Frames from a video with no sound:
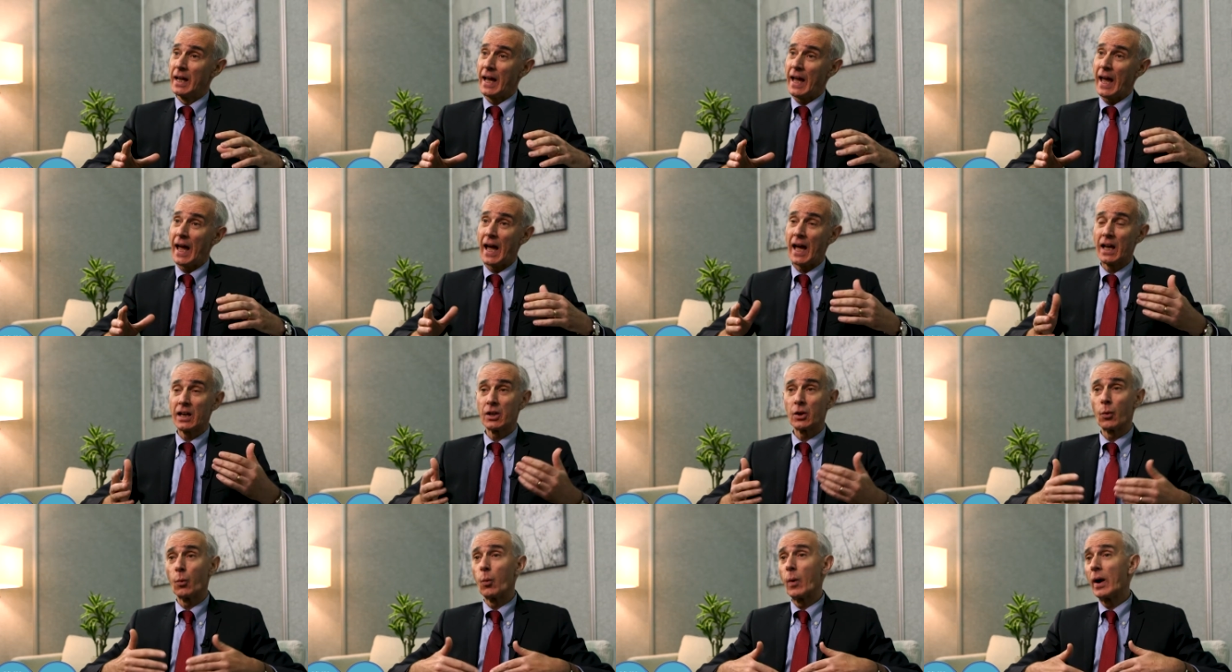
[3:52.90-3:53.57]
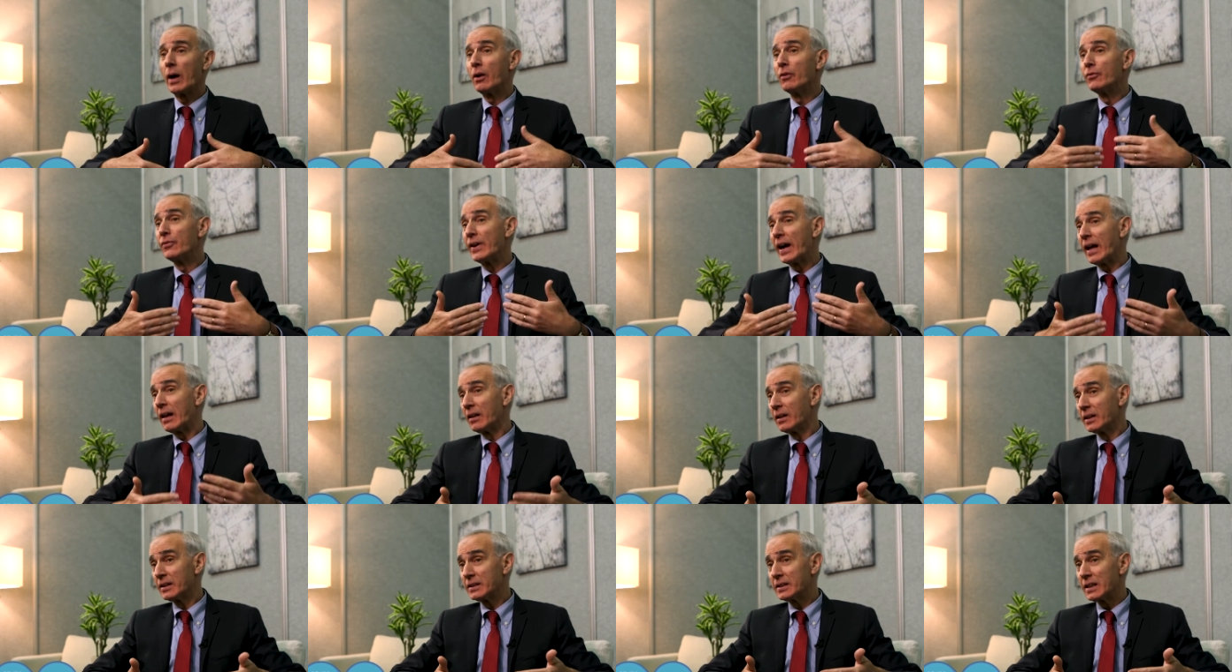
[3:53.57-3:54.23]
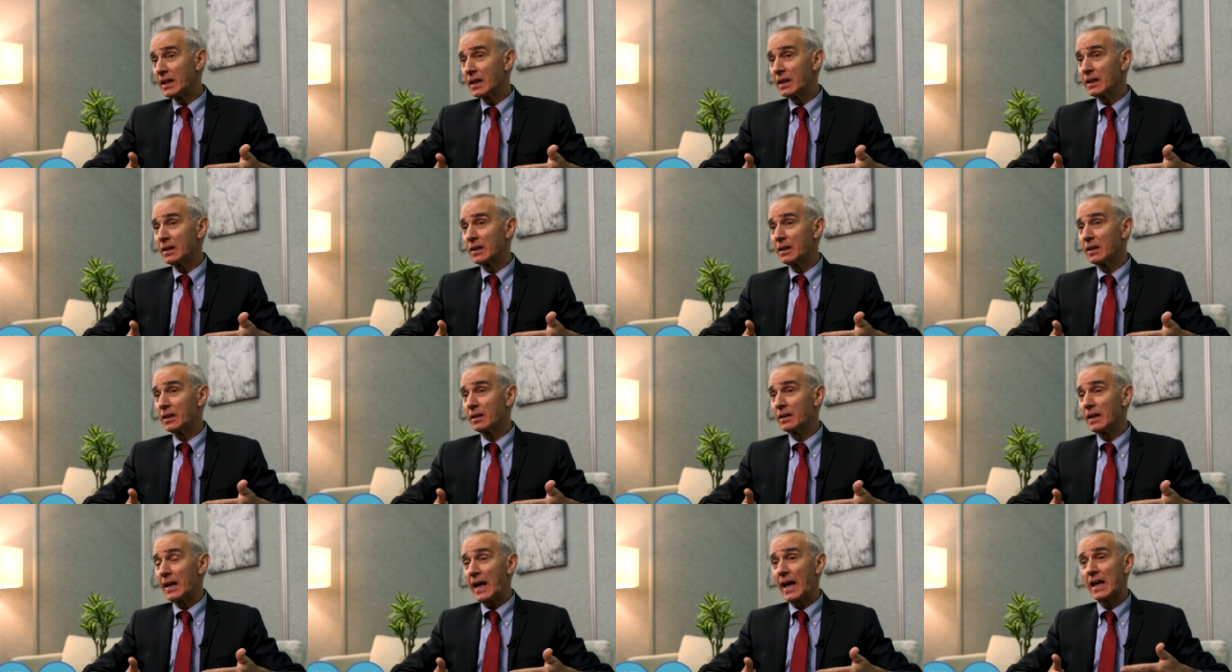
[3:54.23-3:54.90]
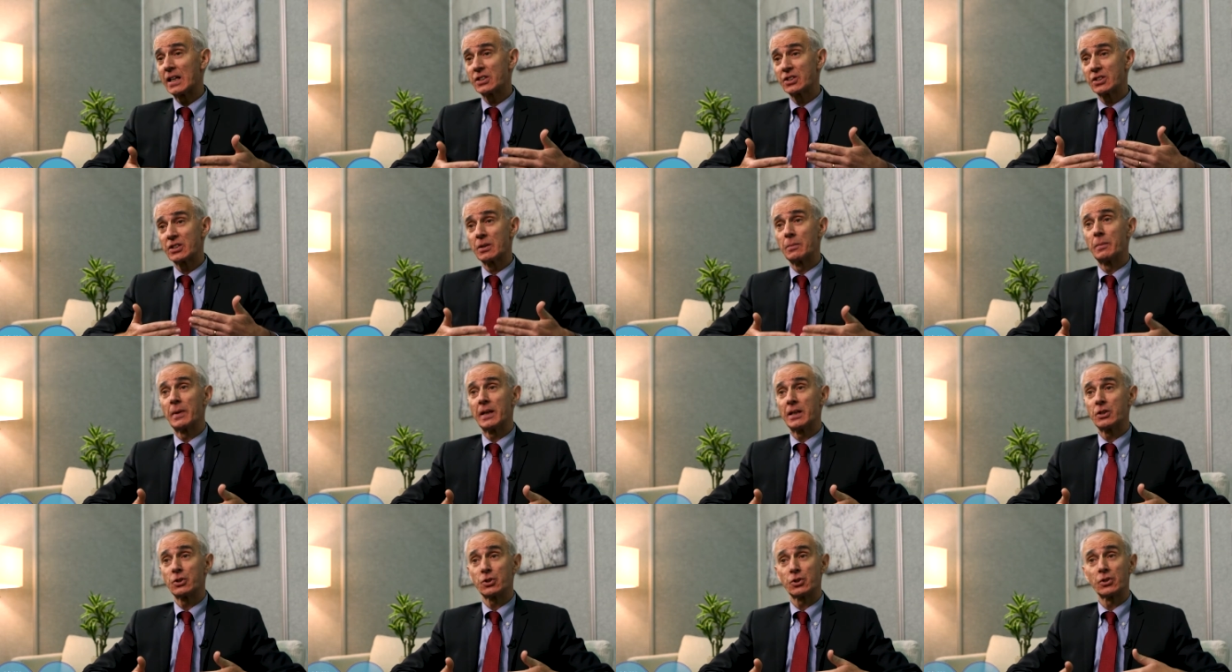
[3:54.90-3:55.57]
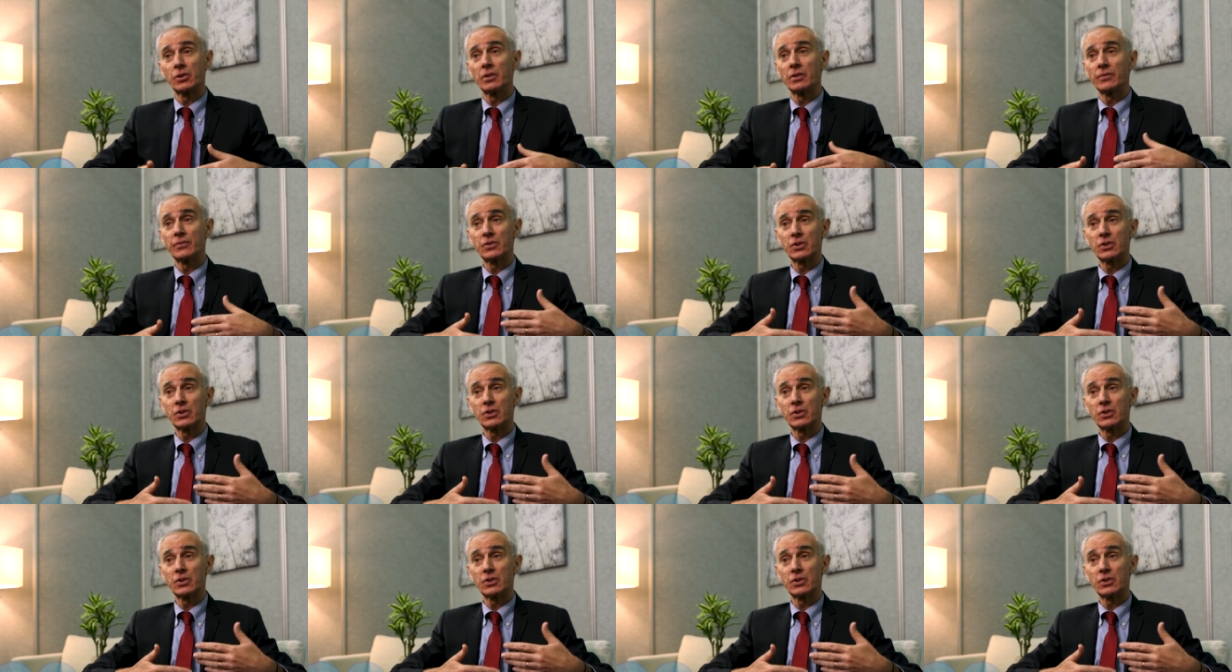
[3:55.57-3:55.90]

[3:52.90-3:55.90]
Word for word: and a well-validated estimation of